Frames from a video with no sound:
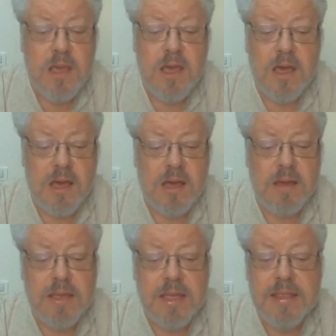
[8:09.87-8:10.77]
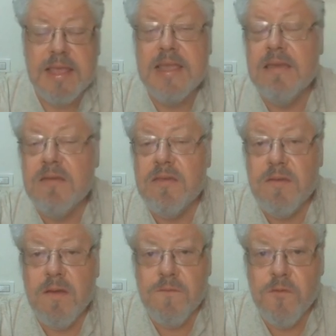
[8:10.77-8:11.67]
and then gives
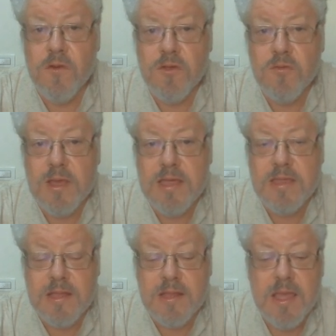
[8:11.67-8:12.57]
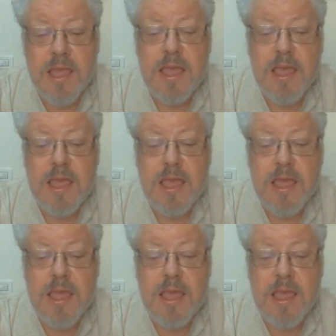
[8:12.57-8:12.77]
a first reason,